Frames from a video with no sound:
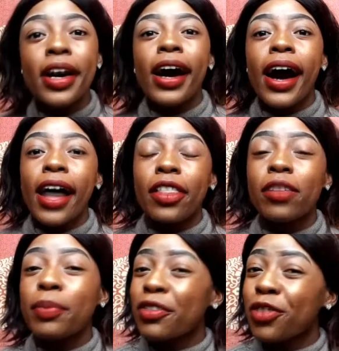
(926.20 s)
And then,
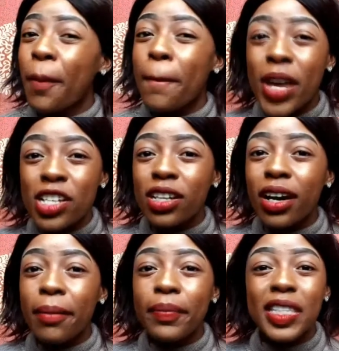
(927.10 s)
but for
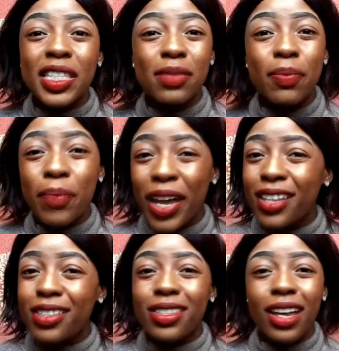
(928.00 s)
major
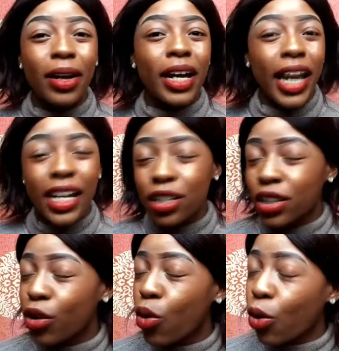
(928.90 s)
burns, get to the
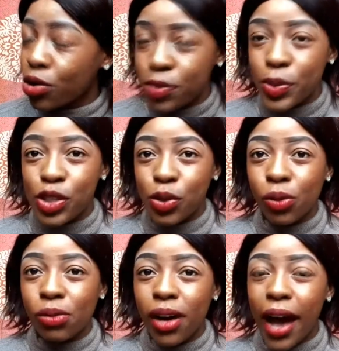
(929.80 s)
hospital.
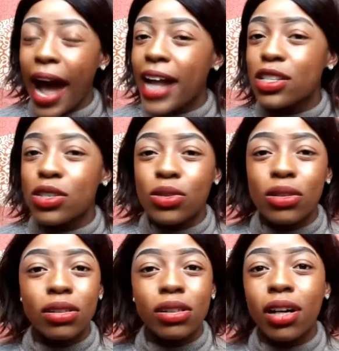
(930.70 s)
And
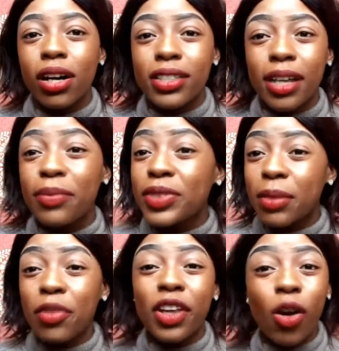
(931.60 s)
some of
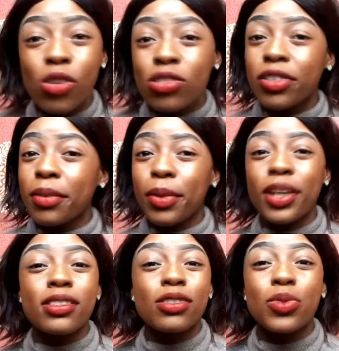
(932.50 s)
the cause of the
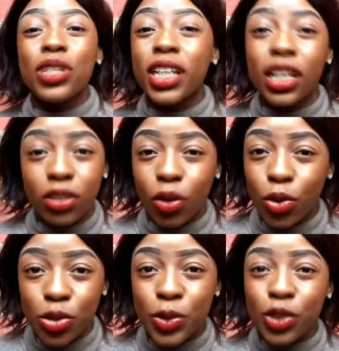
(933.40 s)
burns really get to the
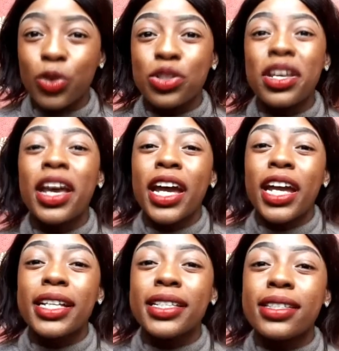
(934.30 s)
hospital because
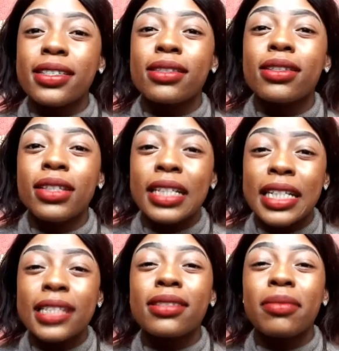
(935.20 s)
it's
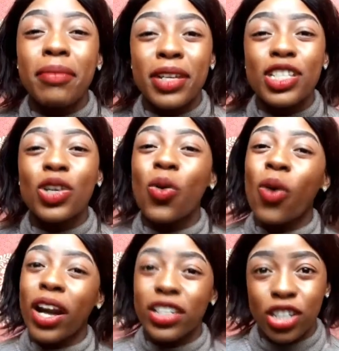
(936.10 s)
needs medical
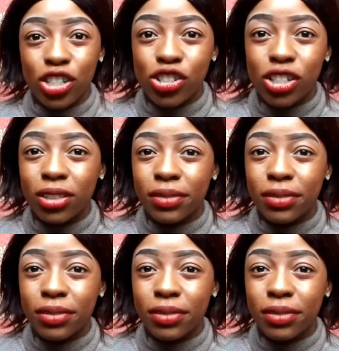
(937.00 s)
attention.